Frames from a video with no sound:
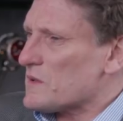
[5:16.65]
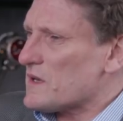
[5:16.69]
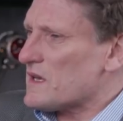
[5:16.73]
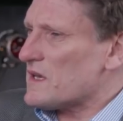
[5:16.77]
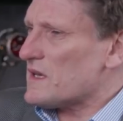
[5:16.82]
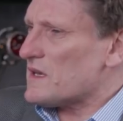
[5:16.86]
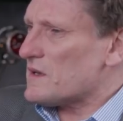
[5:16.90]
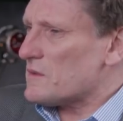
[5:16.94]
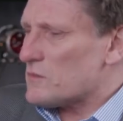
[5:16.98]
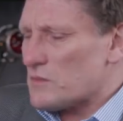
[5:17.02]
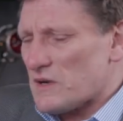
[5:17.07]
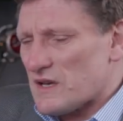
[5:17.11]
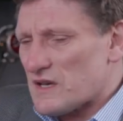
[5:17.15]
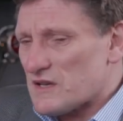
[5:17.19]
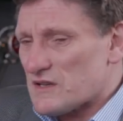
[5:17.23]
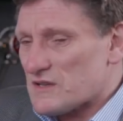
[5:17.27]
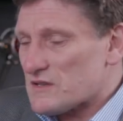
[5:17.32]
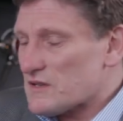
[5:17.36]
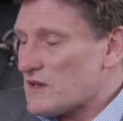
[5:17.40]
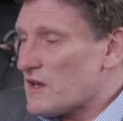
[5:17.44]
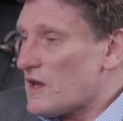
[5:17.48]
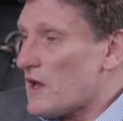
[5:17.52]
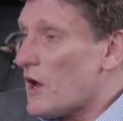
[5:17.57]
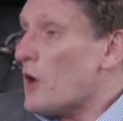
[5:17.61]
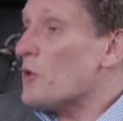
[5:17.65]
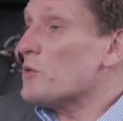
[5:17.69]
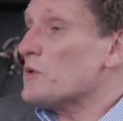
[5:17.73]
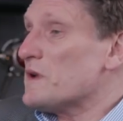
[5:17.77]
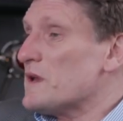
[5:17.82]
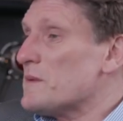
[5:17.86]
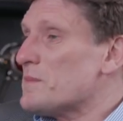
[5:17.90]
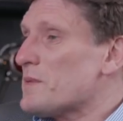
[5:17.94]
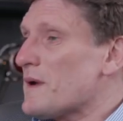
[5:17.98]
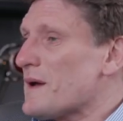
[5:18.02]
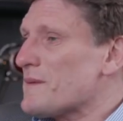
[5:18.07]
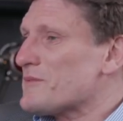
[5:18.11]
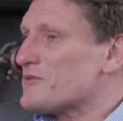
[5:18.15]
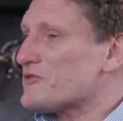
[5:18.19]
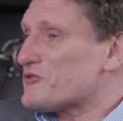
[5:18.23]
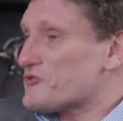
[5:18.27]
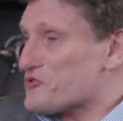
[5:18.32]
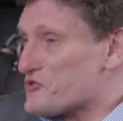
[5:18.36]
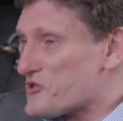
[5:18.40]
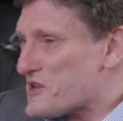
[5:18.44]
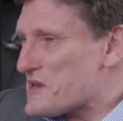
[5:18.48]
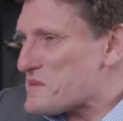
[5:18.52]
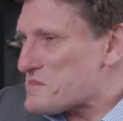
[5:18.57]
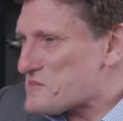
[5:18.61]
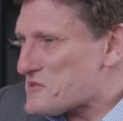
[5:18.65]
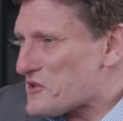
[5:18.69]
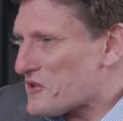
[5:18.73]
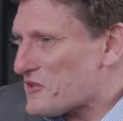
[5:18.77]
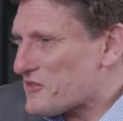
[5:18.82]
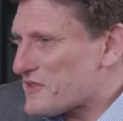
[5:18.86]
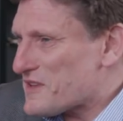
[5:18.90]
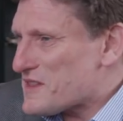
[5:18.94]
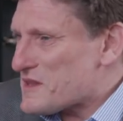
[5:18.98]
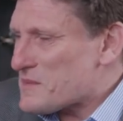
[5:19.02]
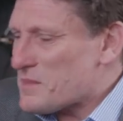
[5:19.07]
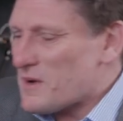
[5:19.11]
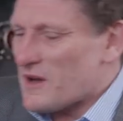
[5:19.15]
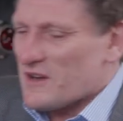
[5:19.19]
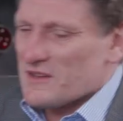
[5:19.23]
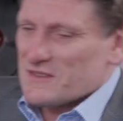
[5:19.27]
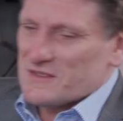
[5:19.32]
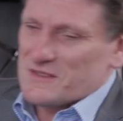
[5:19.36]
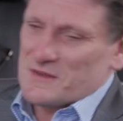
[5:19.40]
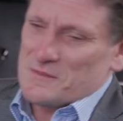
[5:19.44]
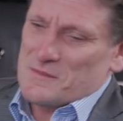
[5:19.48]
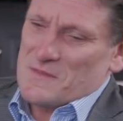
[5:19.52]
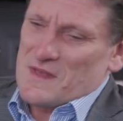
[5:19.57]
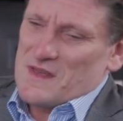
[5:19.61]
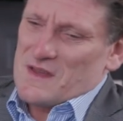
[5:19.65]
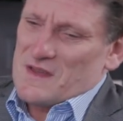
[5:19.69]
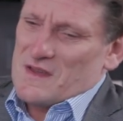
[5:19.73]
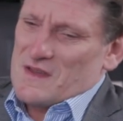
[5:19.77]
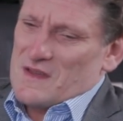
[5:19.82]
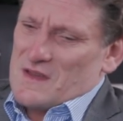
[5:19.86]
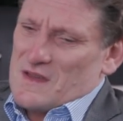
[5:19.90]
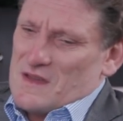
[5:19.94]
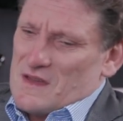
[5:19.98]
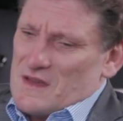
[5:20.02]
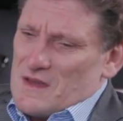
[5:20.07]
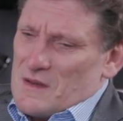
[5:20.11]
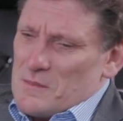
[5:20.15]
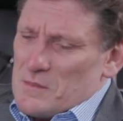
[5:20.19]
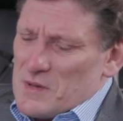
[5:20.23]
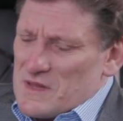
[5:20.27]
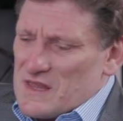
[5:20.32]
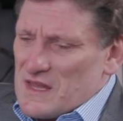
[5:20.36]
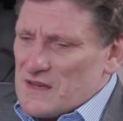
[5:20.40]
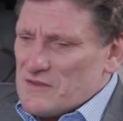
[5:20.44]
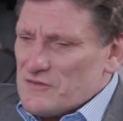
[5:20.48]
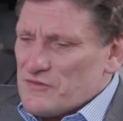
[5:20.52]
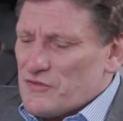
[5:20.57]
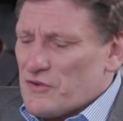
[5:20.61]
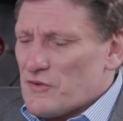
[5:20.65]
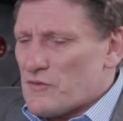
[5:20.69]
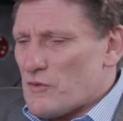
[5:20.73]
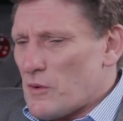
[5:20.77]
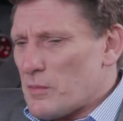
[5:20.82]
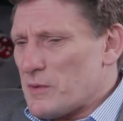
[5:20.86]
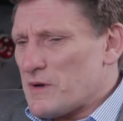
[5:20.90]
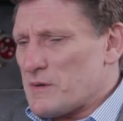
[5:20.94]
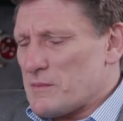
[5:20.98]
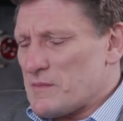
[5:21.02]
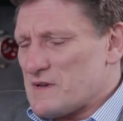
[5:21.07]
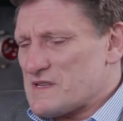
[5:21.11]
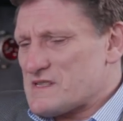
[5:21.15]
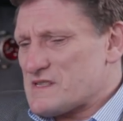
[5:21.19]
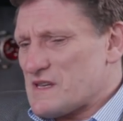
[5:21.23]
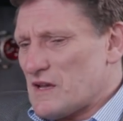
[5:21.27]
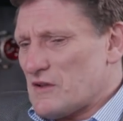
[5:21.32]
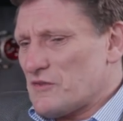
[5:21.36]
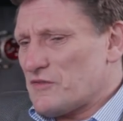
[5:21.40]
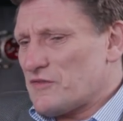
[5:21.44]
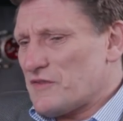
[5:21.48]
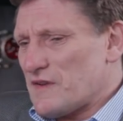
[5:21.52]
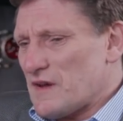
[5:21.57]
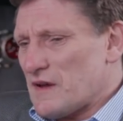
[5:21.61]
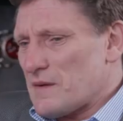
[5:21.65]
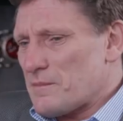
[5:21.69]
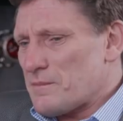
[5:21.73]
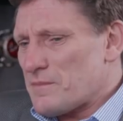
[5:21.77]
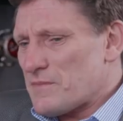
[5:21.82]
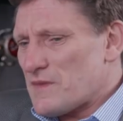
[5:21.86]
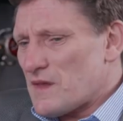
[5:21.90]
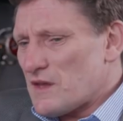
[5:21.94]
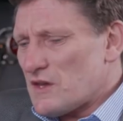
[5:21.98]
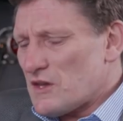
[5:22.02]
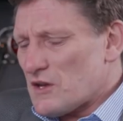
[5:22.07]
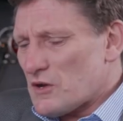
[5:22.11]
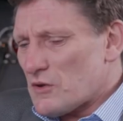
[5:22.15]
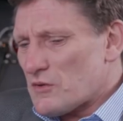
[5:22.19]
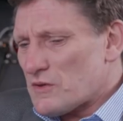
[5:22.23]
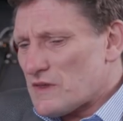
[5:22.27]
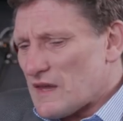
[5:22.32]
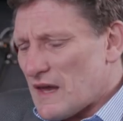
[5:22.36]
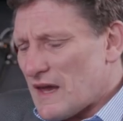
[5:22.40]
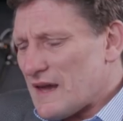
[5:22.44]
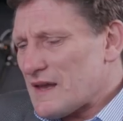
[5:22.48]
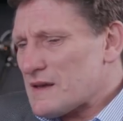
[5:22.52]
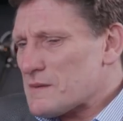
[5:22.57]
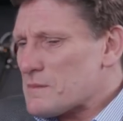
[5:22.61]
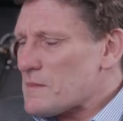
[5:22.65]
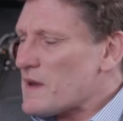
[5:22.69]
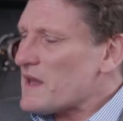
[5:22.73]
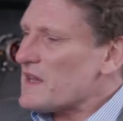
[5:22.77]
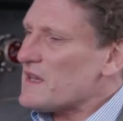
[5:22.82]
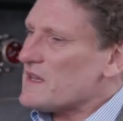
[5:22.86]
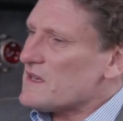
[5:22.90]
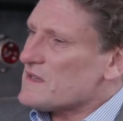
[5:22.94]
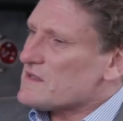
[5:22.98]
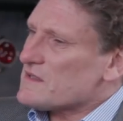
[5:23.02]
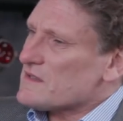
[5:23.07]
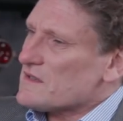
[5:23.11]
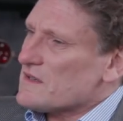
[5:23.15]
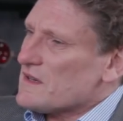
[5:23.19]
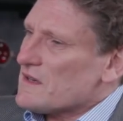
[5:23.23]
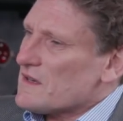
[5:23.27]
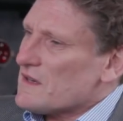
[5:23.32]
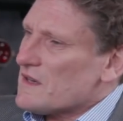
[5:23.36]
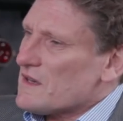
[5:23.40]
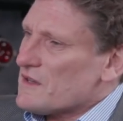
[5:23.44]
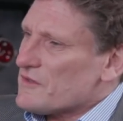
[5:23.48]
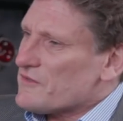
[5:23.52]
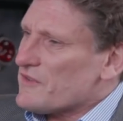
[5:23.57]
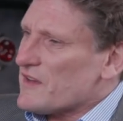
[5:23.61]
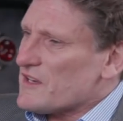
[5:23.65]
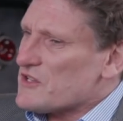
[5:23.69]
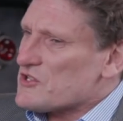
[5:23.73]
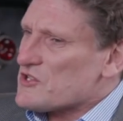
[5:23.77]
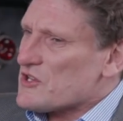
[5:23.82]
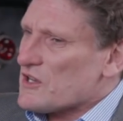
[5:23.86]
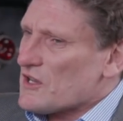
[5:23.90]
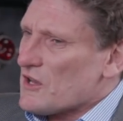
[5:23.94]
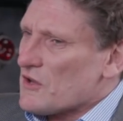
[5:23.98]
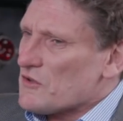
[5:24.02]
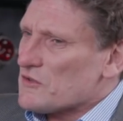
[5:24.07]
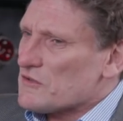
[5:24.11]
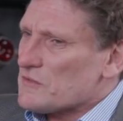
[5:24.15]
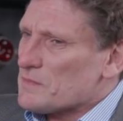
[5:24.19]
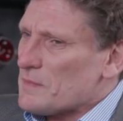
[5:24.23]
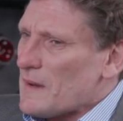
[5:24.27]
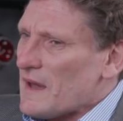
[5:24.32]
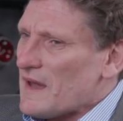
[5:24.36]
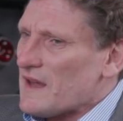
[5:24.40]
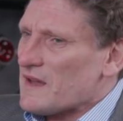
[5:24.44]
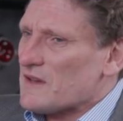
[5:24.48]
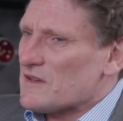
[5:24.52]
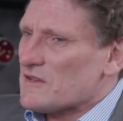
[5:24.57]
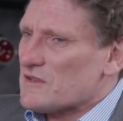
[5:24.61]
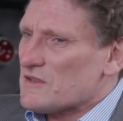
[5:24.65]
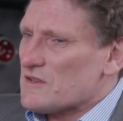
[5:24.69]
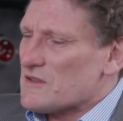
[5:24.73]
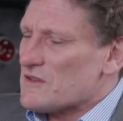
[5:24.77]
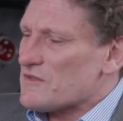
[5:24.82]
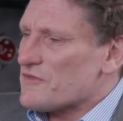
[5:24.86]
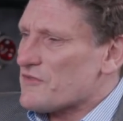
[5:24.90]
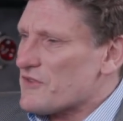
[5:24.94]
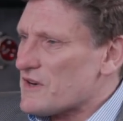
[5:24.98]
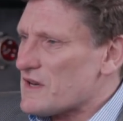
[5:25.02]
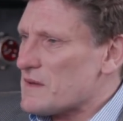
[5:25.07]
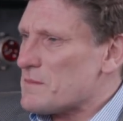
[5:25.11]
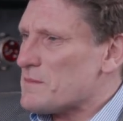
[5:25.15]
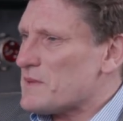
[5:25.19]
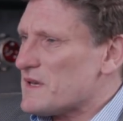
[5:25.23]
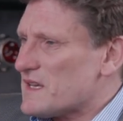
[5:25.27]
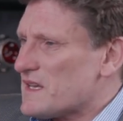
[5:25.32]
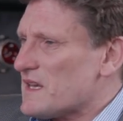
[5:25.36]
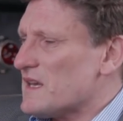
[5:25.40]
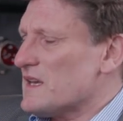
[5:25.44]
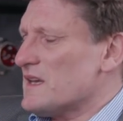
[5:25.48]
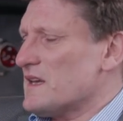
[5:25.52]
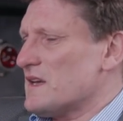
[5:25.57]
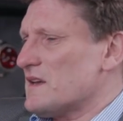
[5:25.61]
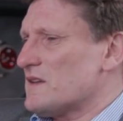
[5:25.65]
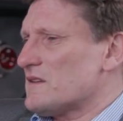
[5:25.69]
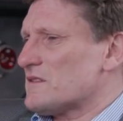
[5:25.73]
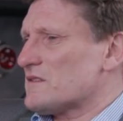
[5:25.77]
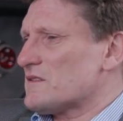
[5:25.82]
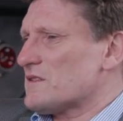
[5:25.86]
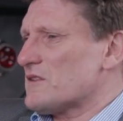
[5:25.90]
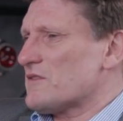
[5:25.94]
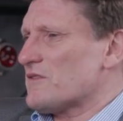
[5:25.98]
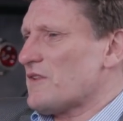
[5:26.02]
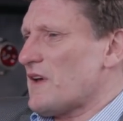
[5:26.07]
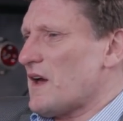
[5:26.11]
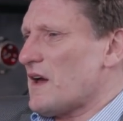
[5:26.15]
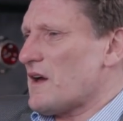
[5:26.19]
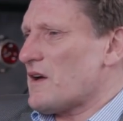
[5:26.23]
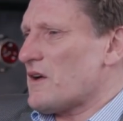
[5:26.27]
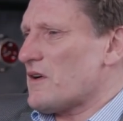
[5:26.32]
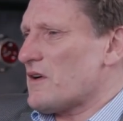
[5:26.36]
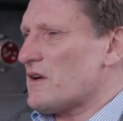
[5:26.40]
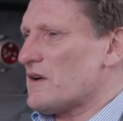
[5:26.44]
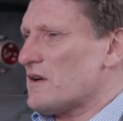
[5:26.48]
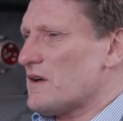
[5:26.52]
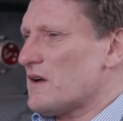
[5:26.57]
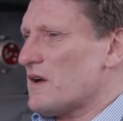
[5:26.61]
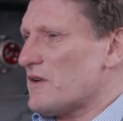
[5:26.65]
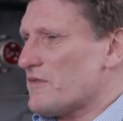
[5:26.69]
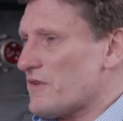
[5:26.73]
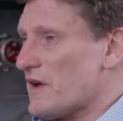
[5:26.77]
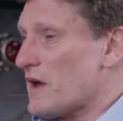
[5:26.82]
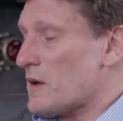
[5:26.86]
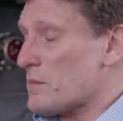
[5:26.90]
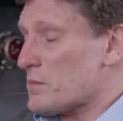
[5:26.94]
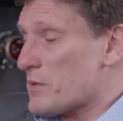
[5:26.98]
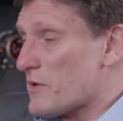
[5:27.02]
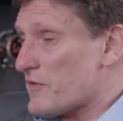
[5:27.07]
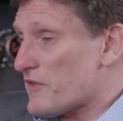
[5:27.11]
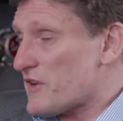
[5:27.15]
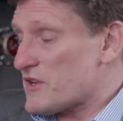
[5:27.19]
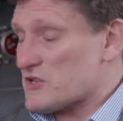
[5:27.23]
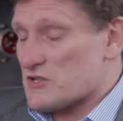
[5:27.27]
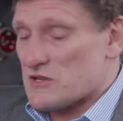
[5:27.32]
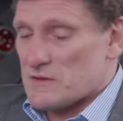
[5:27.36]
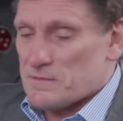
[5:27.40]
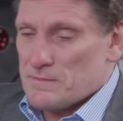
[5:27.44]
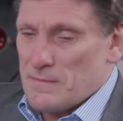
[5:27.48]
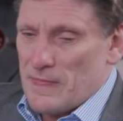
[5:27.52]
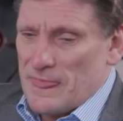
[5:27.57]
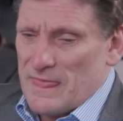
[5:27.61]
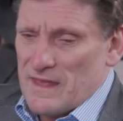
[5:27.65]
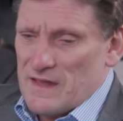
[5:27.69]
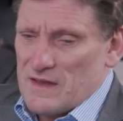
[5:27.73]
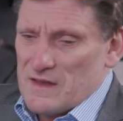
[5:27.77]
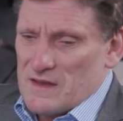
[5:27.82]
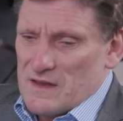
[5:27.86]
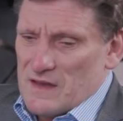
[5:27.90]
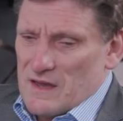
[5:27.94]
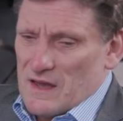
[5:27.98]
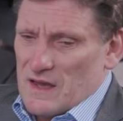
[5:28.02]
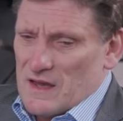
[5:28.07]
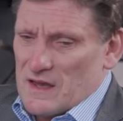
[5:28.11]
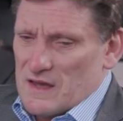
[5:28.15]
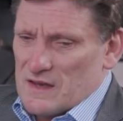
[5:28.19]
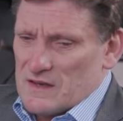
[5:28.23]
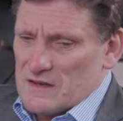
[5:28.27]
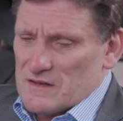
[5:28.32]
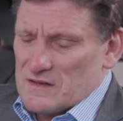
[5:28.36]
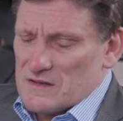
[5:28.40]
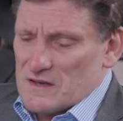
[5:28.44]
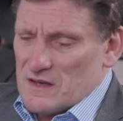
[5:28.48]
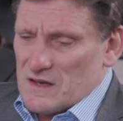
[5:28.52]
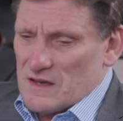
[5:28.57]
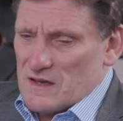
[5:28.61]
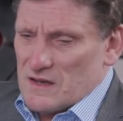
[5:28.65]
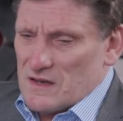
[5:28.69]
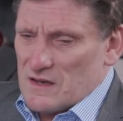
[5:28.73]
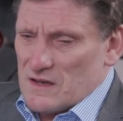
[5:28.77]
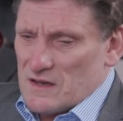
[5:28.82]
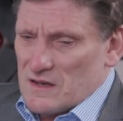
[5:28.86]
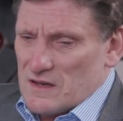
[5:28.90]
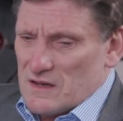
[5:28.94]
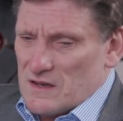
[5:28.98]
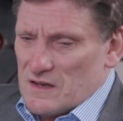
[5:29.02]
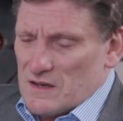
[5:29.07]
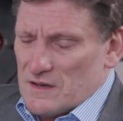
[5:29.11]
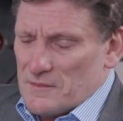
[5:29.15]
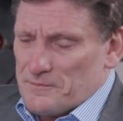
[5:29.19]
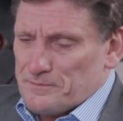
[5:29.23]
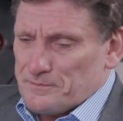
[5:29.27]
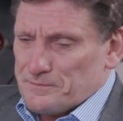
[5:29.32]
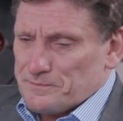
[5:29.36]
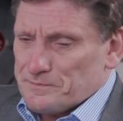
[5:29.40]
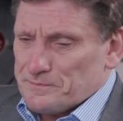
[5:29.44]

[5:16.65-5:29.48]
we, we had only perhaps dreamed of in the past. But then for Robert and myself, um, you know, the handmade uh, adventure goes back to the very beginnings of our of our profession, and uh,